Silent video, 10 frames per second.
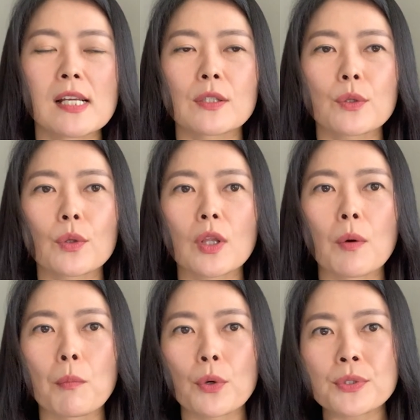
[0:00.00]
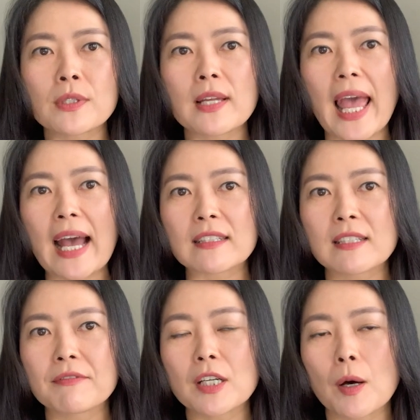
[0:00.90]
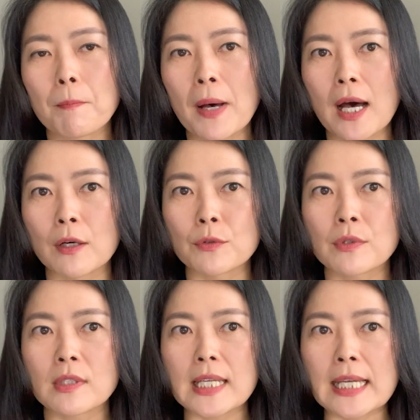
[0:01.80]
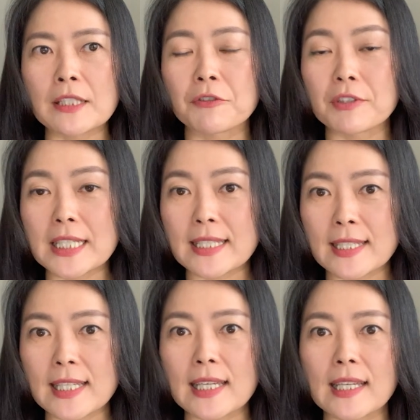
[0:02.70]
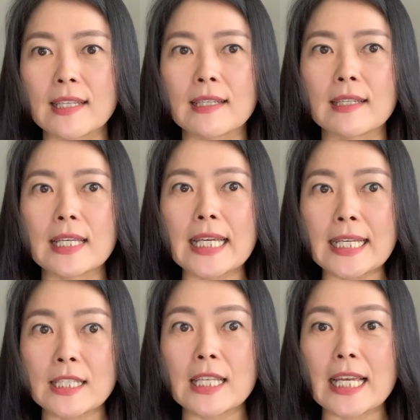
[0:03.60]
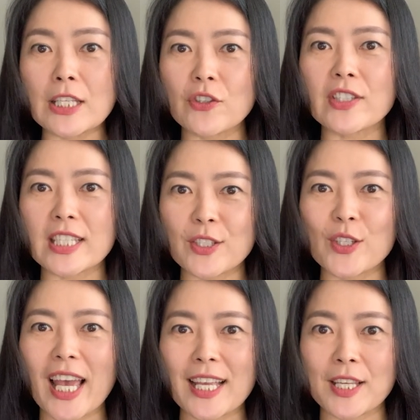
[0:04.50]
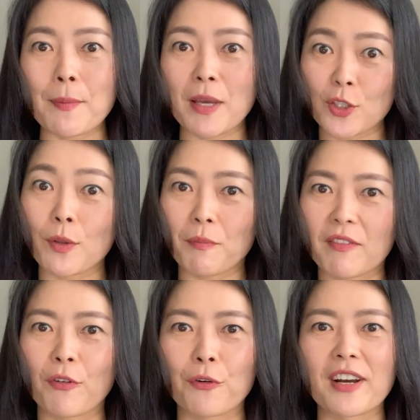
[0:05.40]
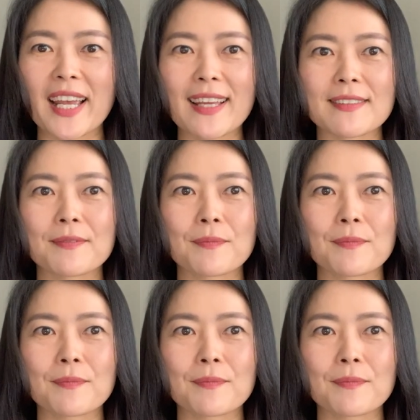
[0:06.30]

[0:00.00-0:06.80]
So the most active compounds in green tea is EGCG, as I mentioned before, right?